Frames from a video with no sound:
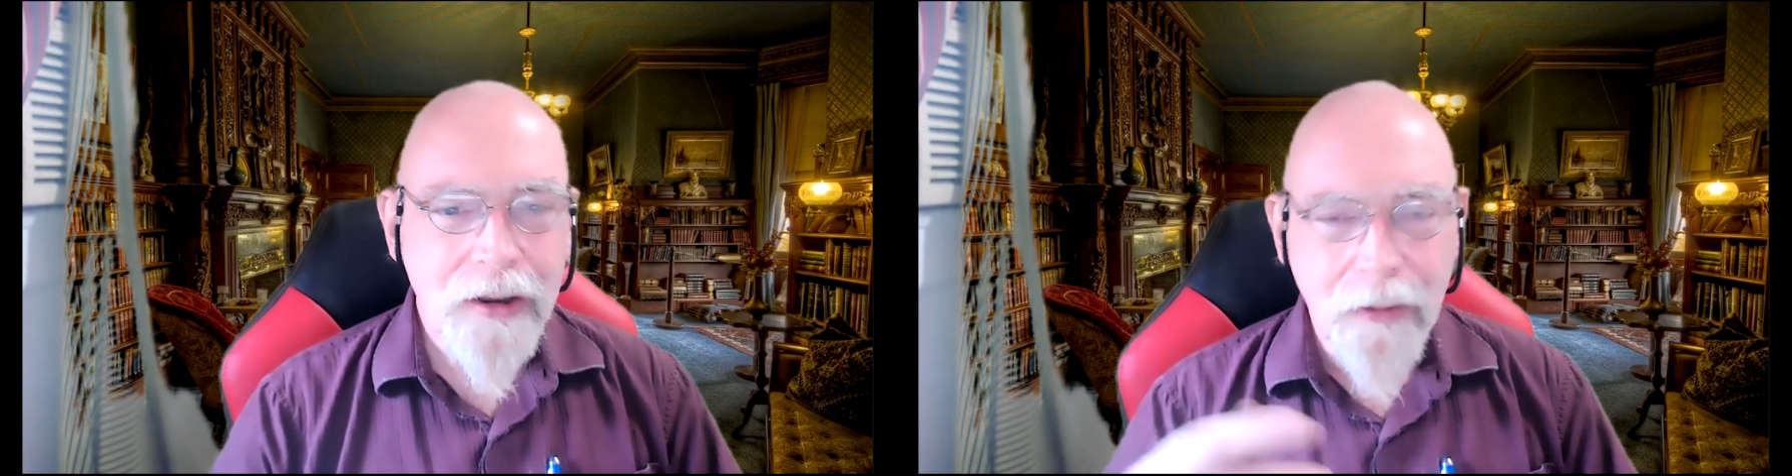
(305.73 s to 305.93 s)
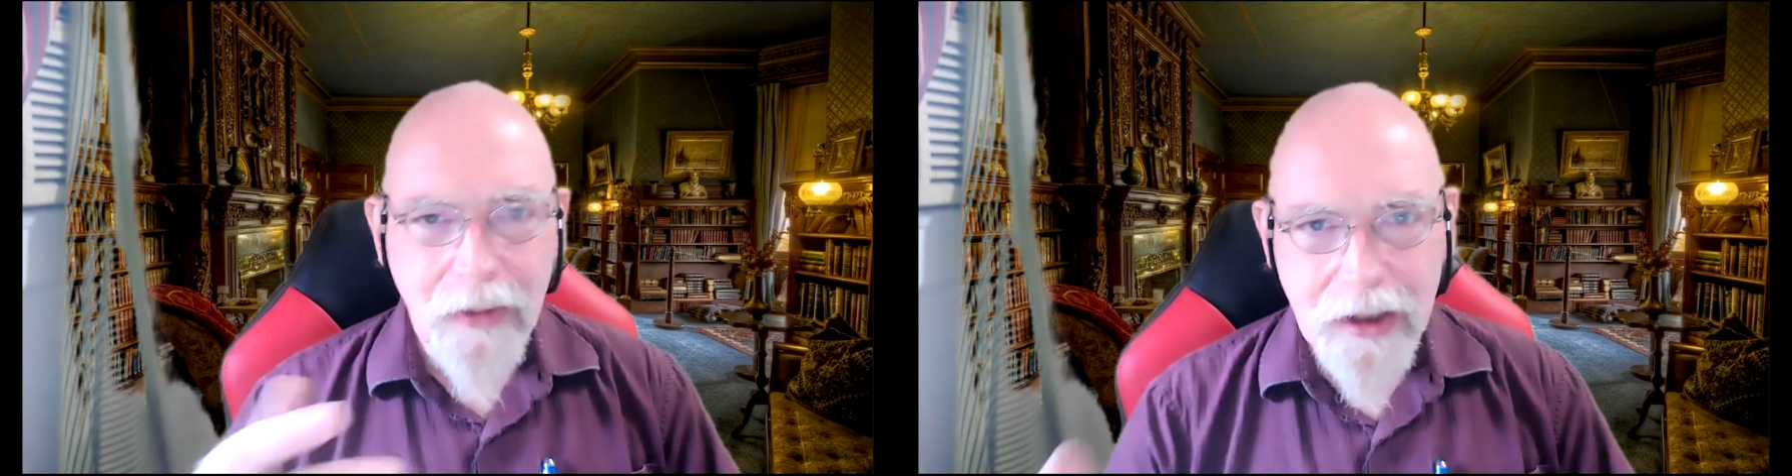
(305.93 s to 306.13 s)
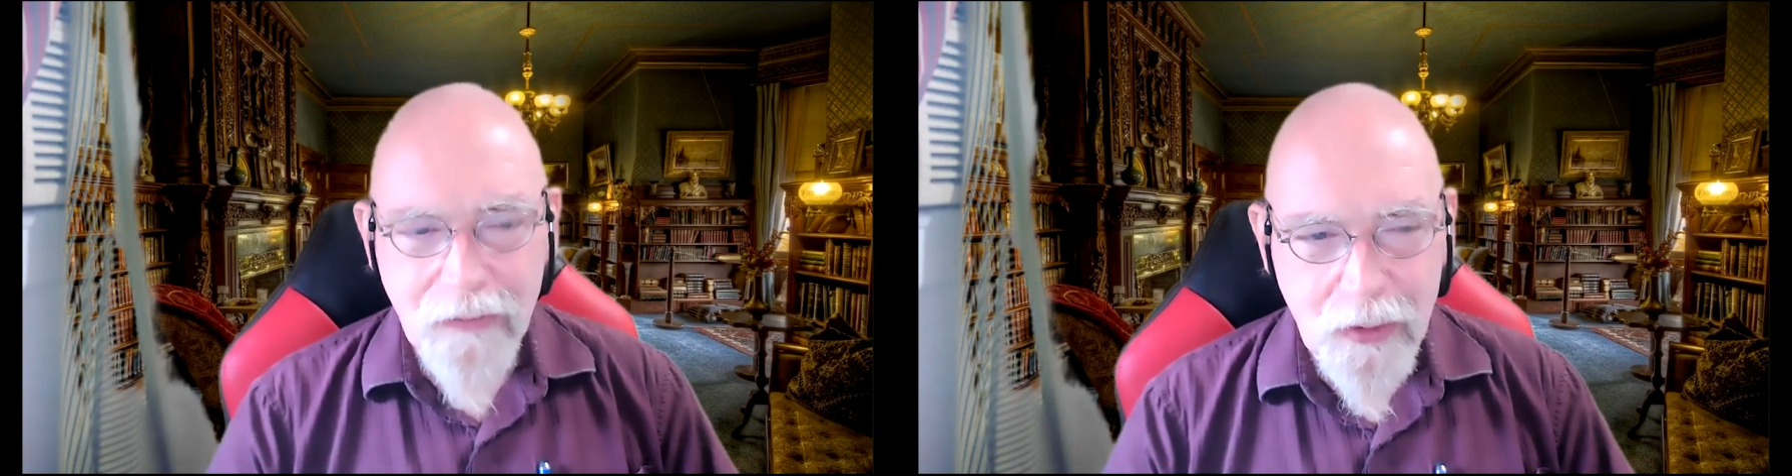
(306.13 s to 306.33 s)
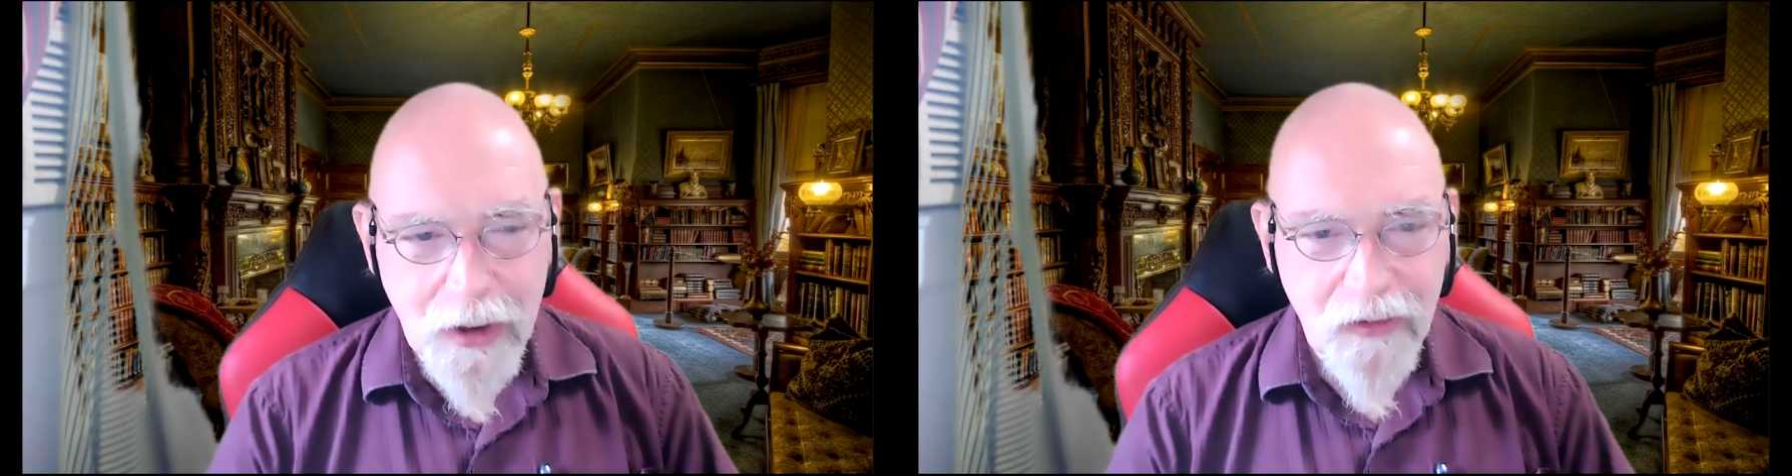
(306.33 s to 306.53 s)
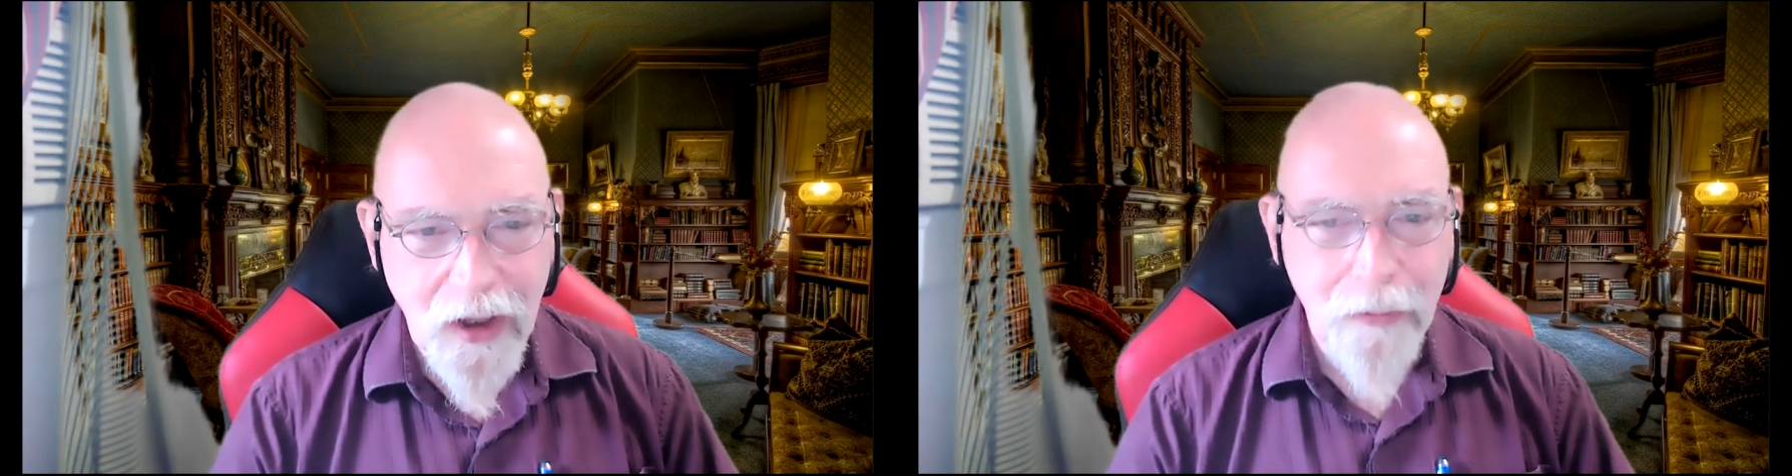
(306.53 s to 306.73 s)
Let me give you an
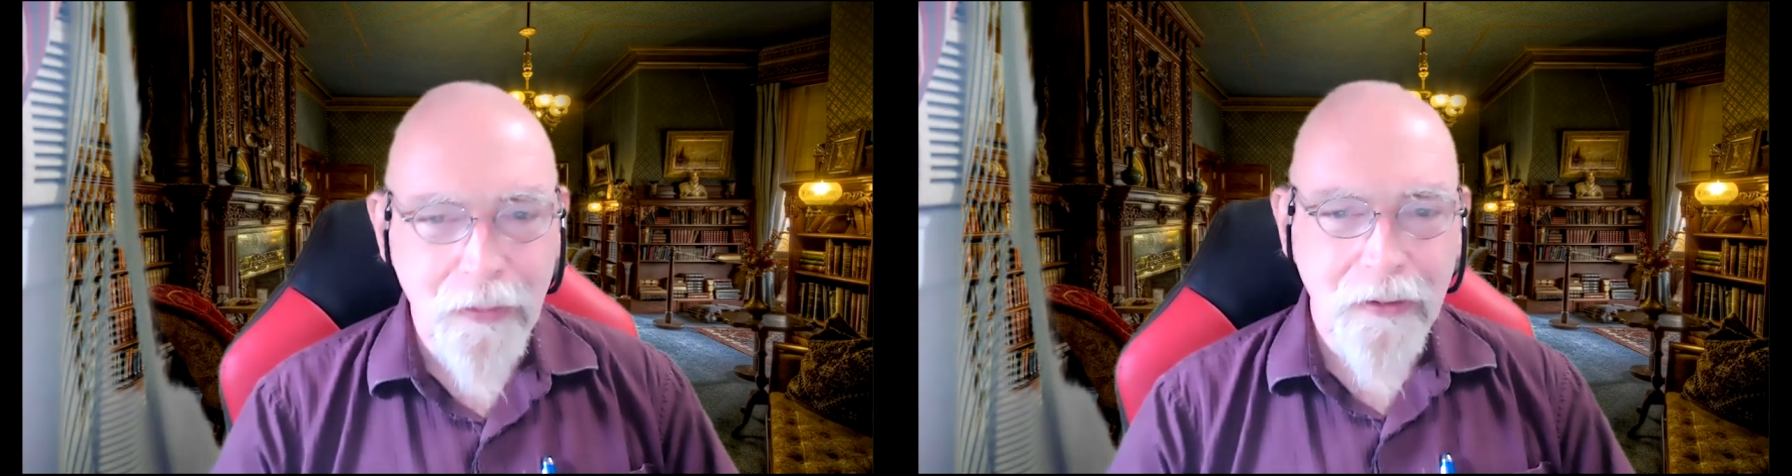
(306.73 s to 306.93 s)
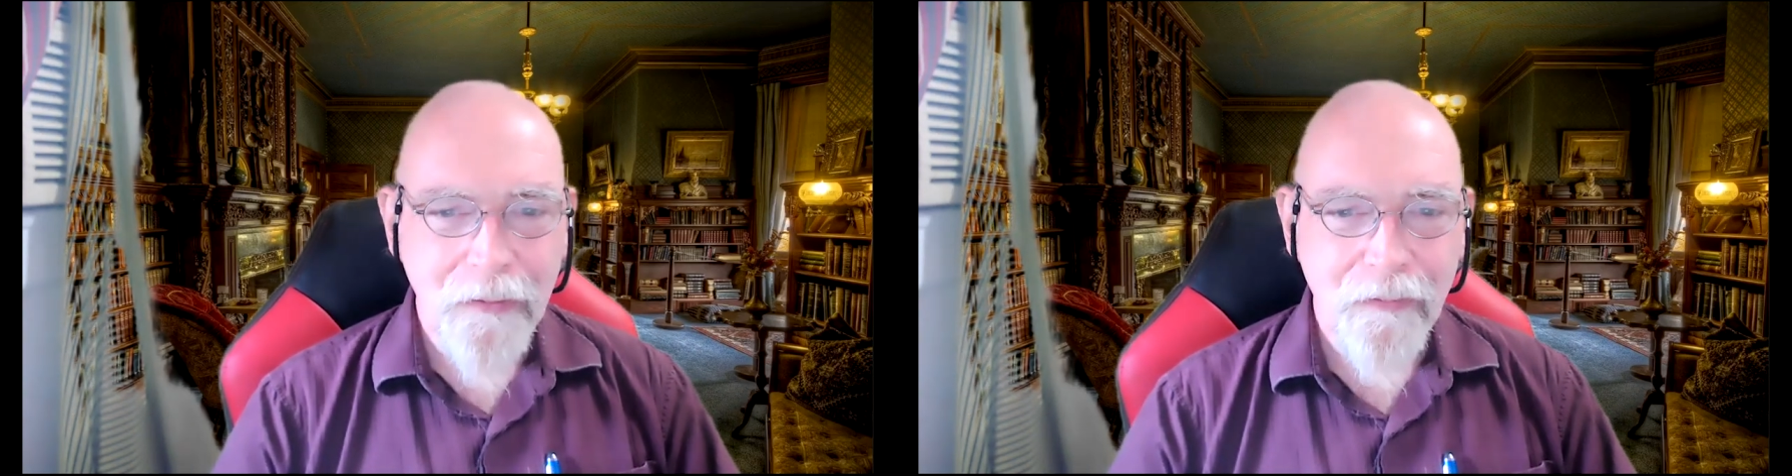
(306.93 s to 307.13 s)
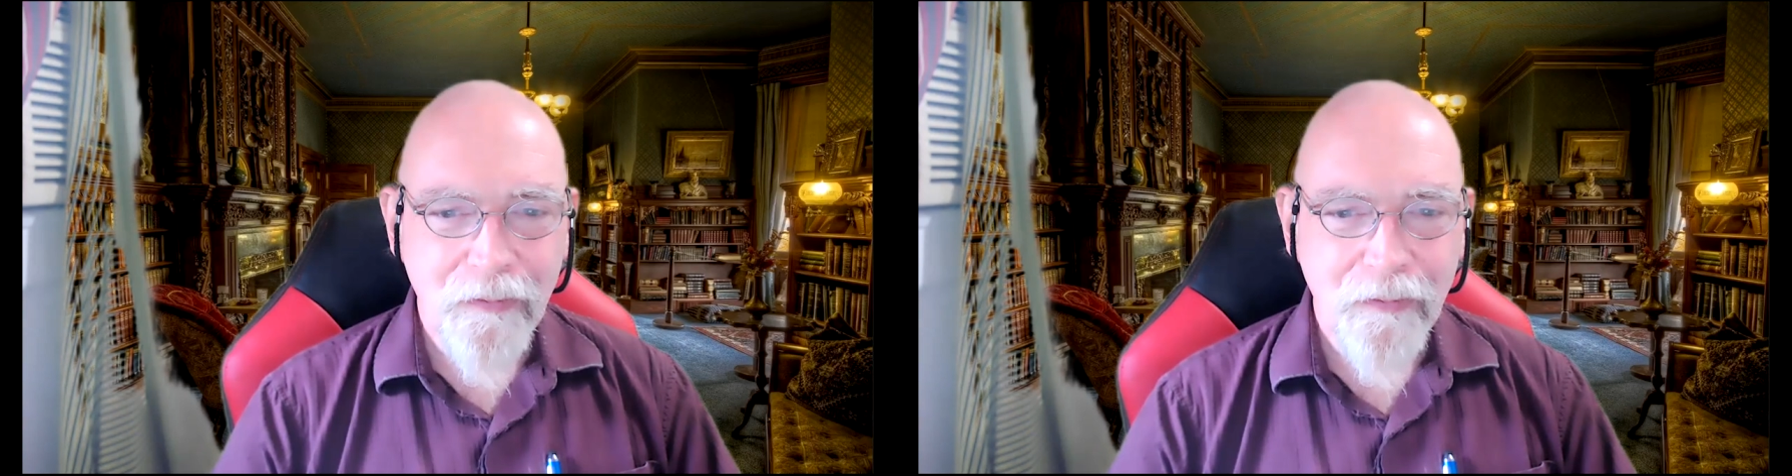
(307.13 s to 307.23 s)
example,